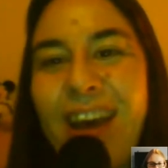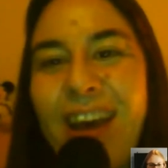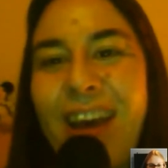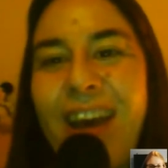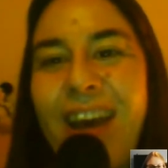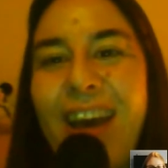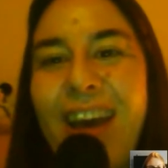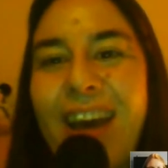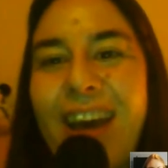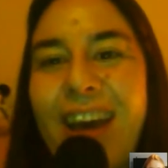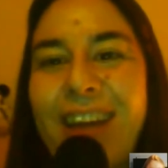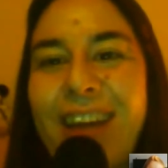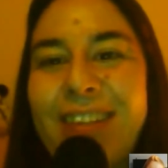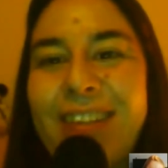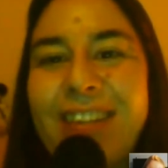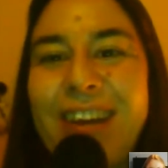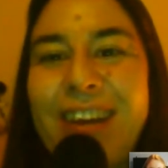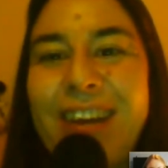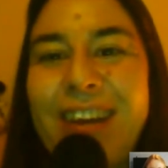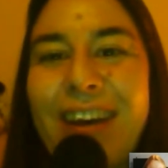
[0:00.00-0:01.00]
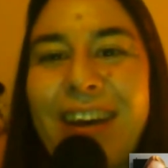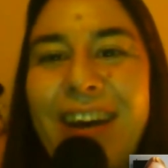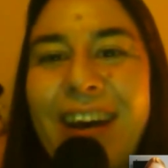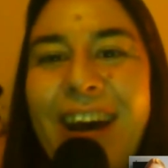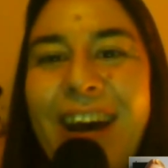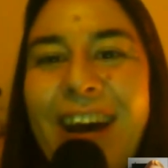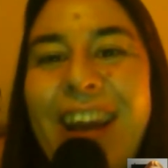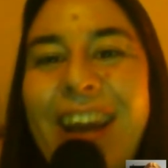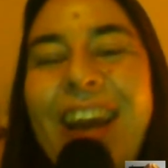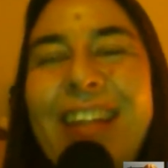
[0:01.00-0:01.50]
And I
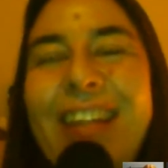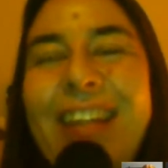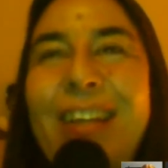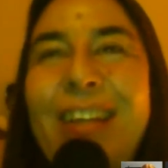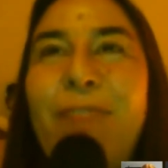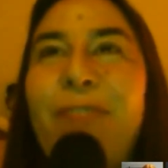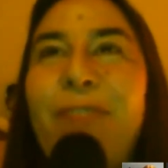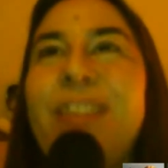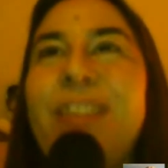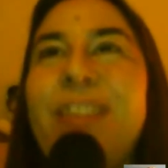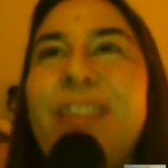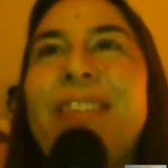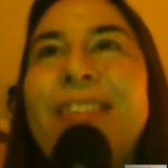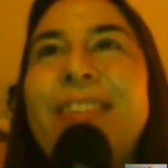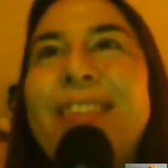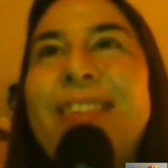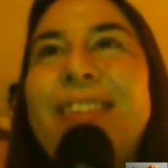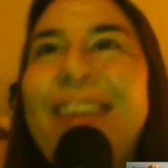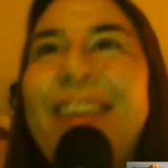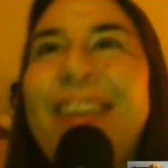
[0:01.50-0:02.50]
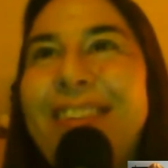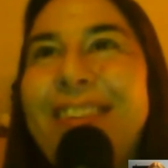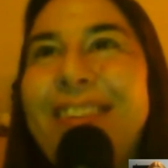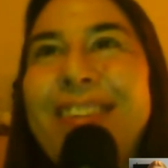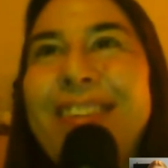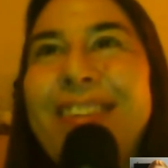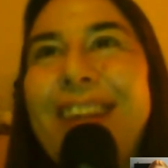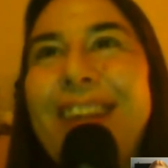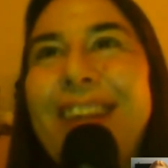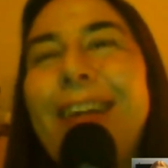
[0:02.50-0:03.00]
had different stages.
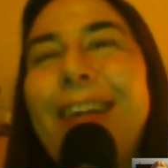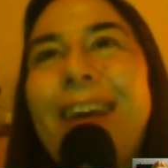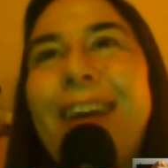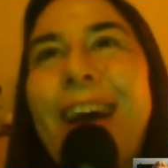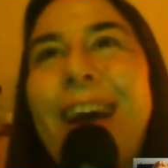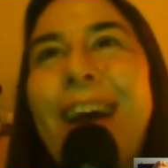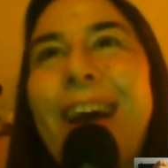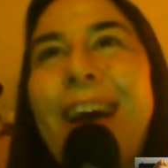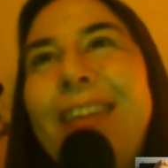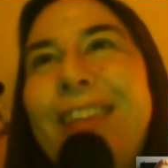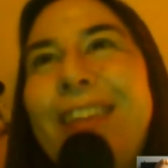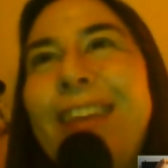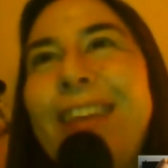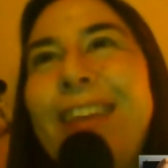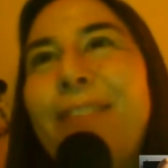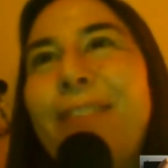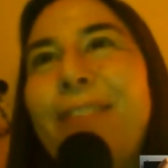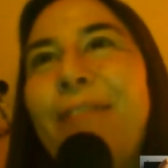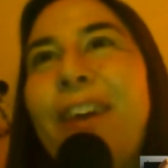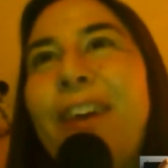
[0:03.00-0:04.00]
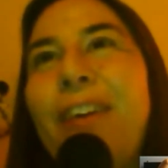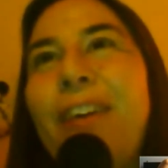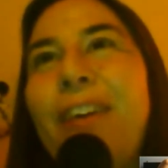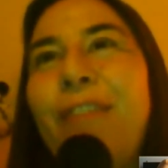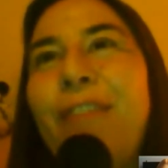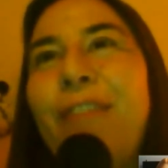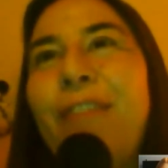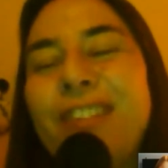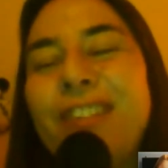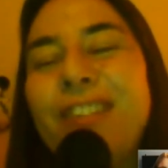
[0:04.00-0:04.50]
Like, I think the very
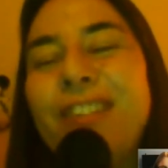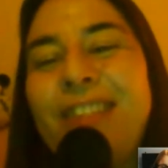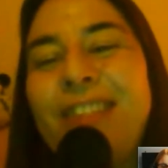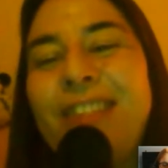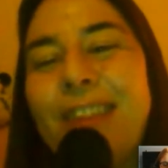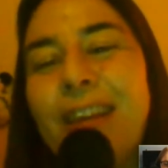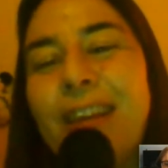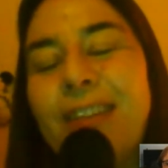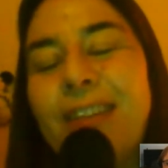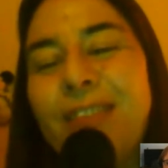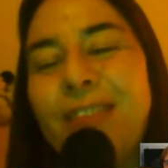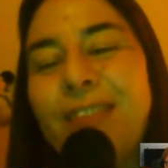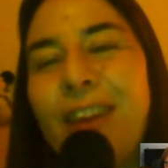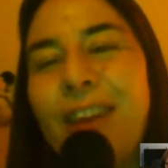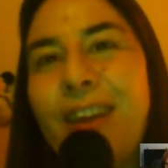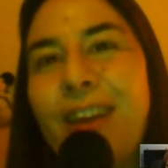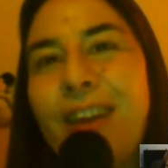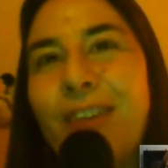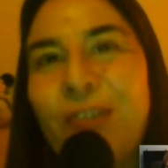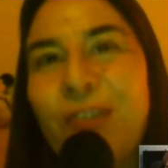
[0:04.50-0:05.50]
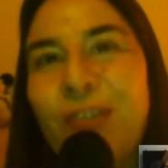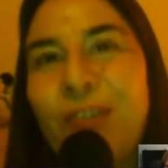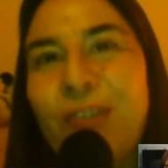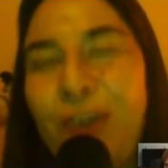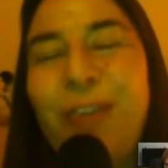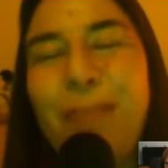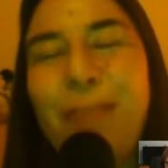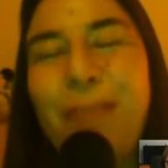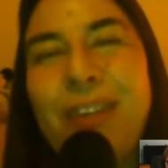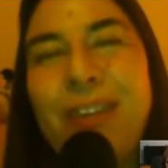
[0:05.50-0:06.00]
first thing that struck
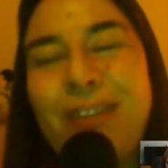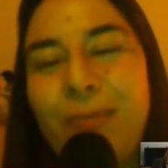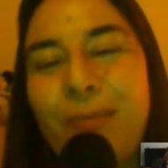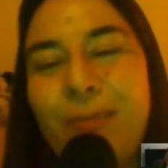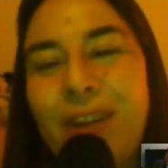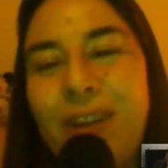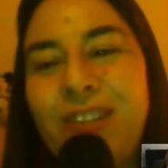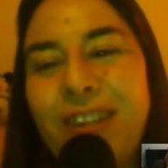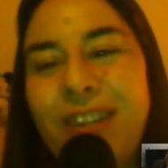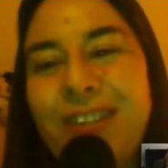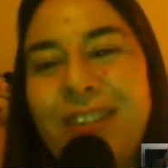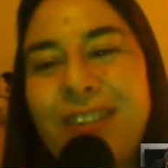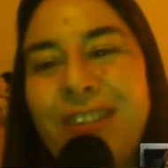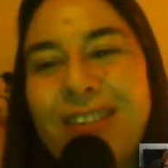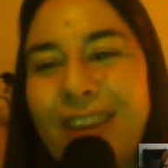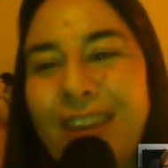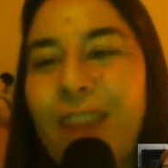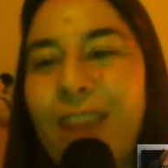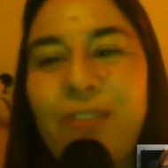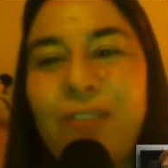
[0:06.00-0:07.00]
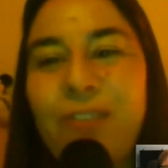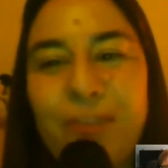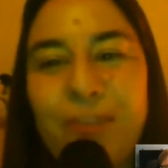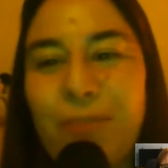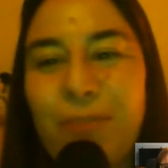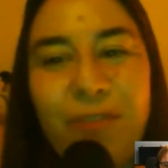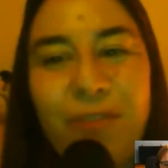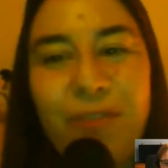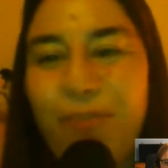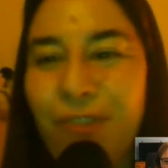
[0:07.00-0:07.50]
me so much is the concept of the
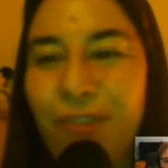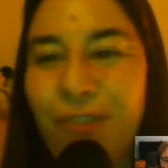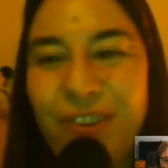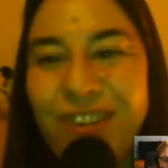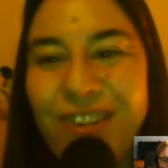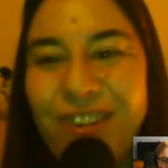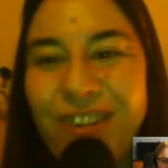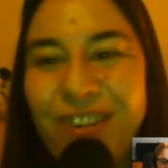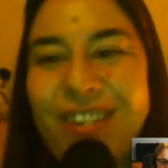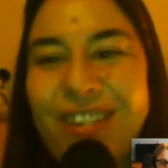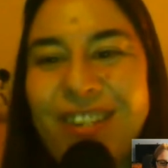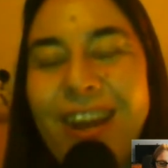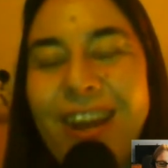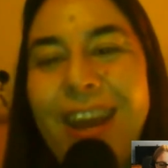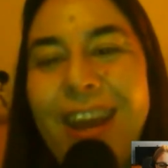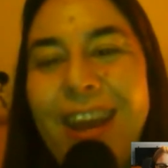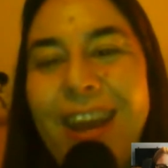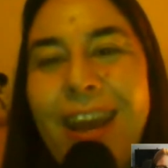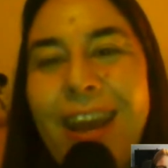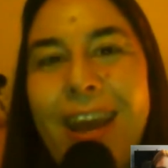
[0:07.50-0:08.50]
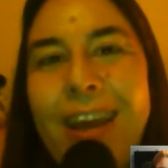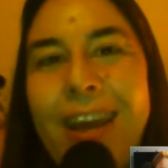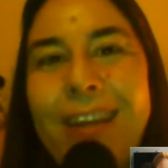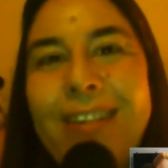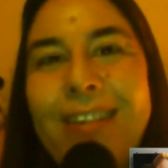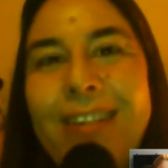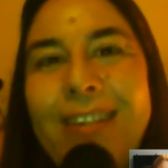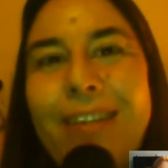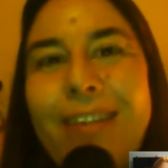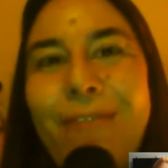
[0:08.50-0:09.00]
Force. And
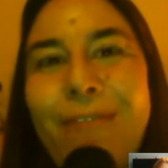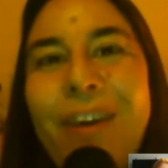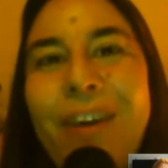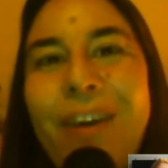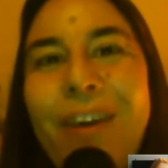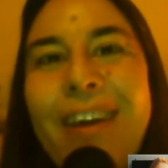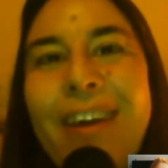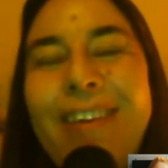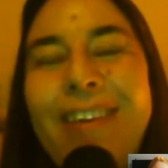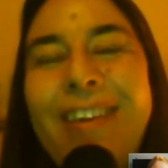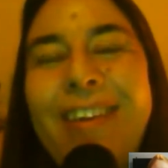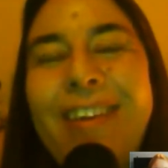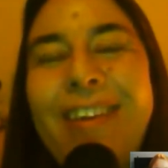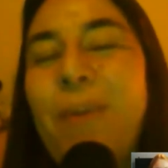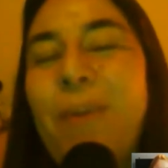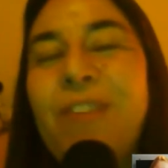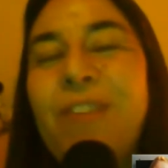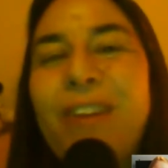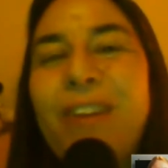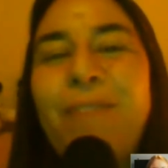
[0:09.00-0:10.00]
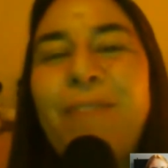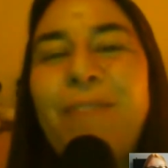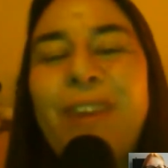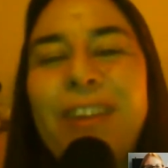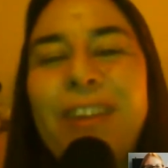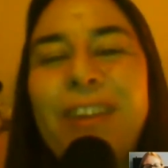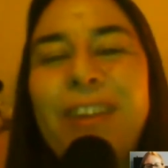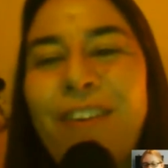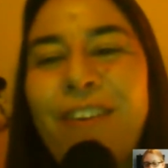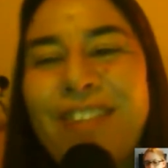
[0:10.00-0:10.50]
then, especially when
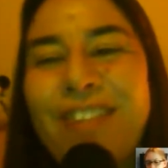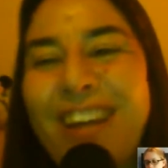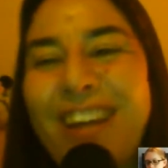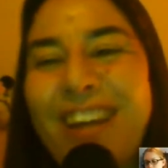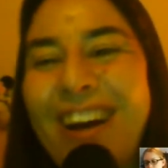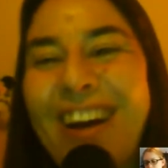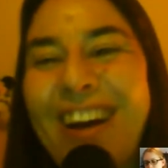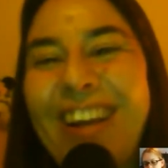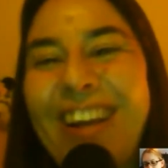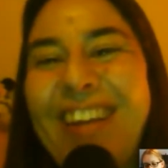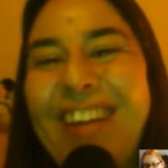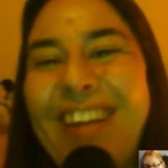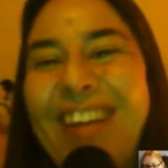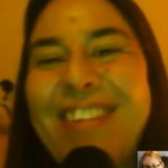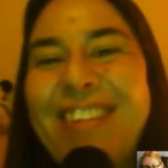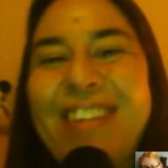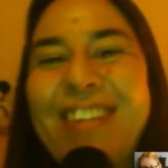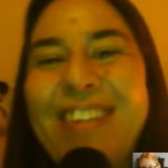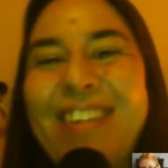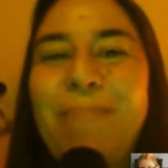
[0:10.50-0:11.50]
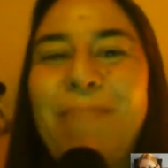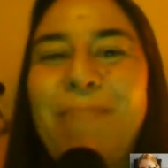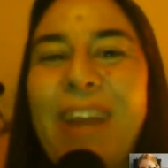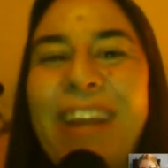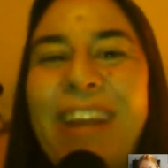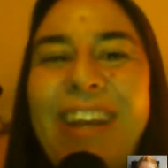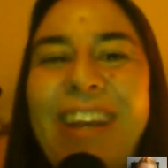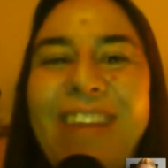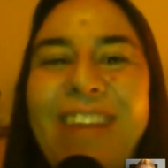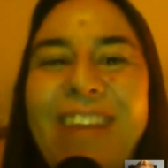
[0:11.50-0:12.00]
Yoda is
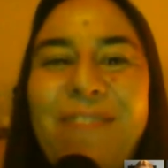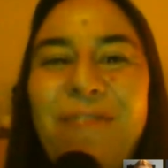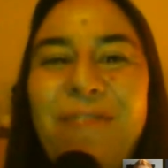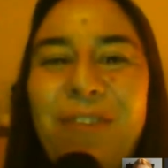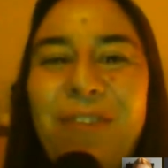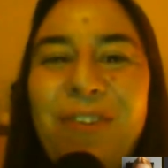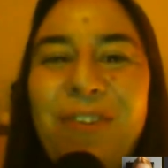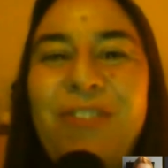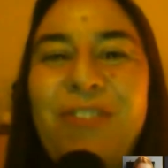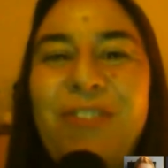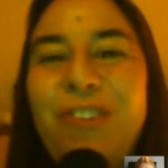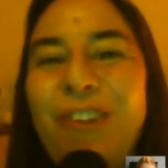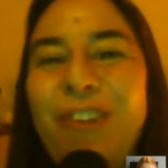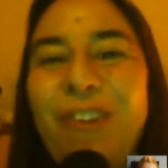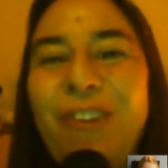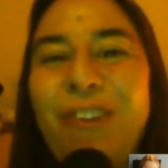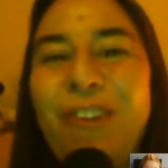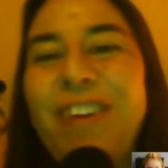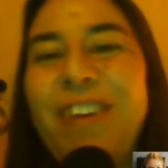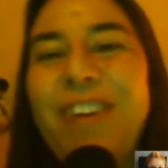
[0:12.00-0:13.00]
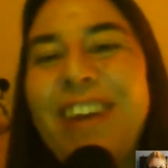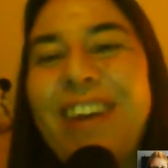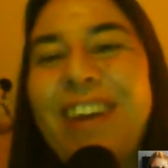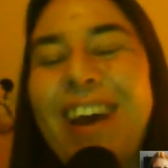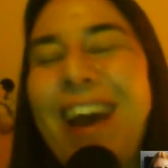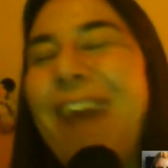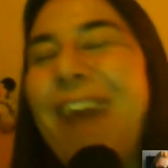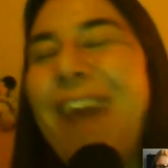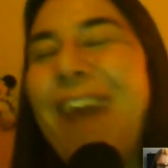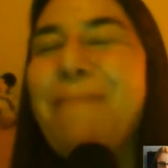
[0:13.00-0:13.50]
explaining the Force to Luke, I
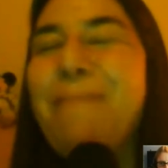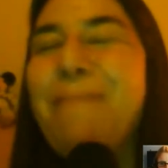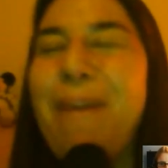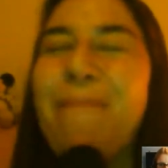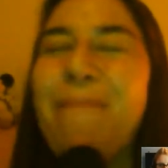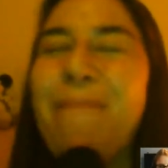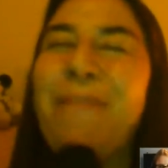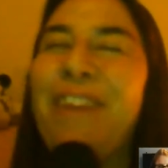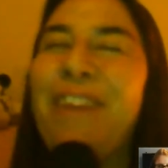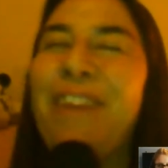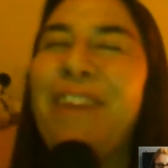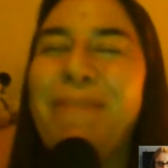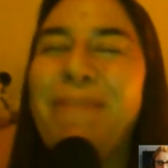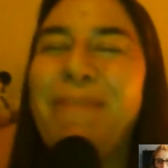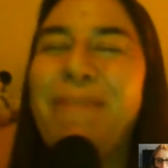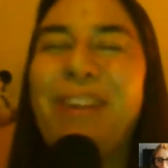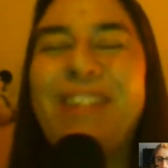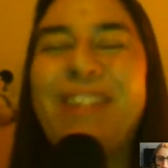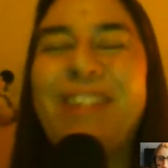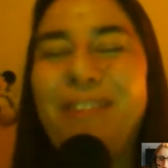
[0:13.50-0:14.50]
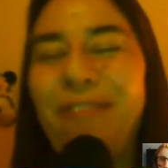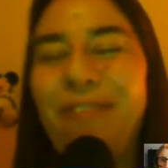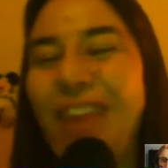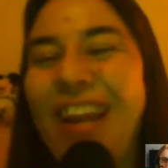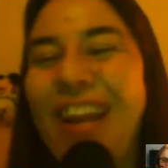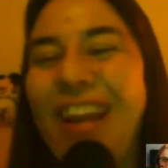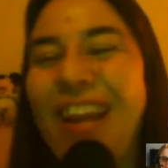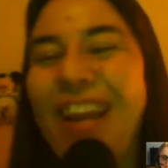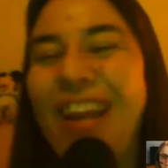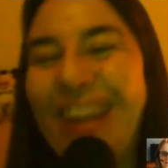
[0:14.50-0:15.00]
remember very much the feeling
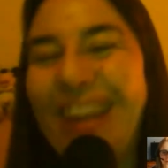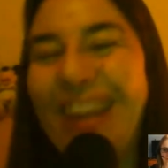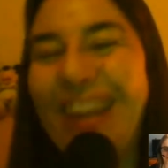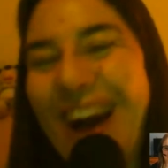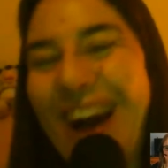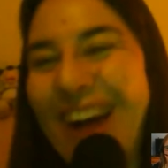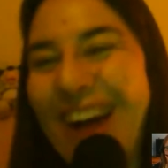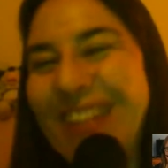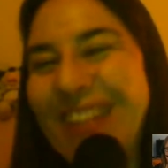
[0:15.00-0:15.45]
I had